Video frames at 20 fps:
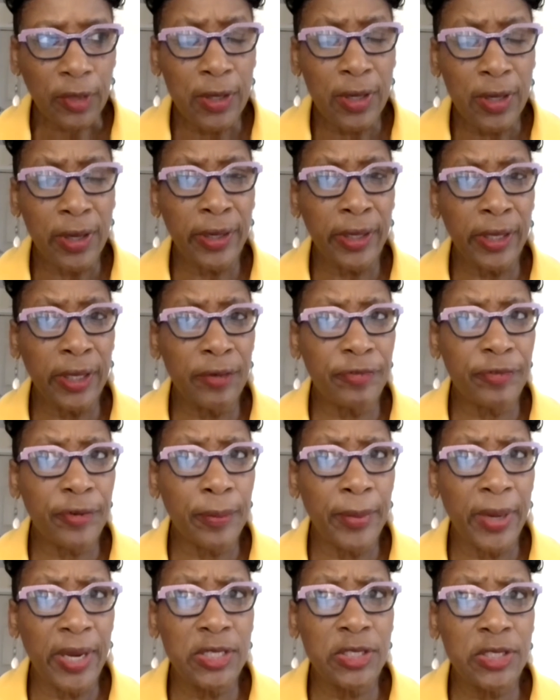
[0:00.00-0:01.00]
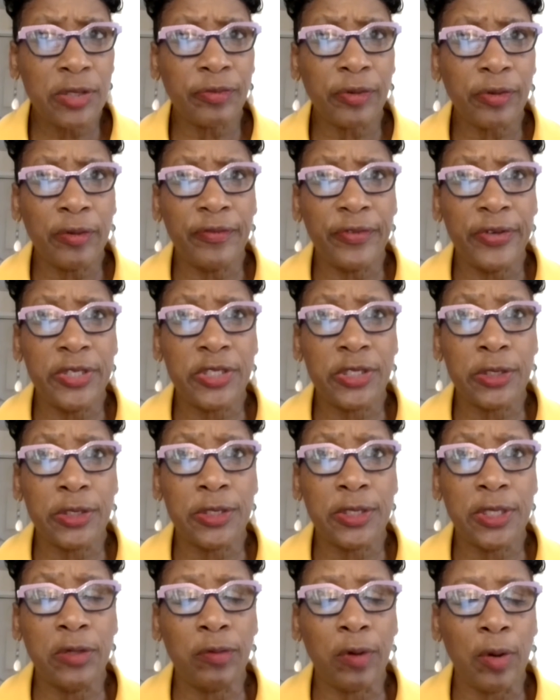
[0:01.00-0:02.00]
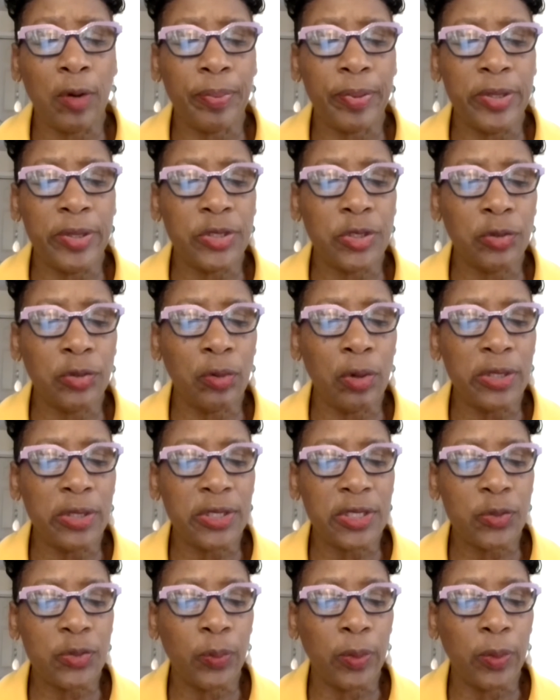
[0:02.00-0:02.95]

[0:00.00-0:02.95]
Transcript: uh, information from Vision Zero Prince George's.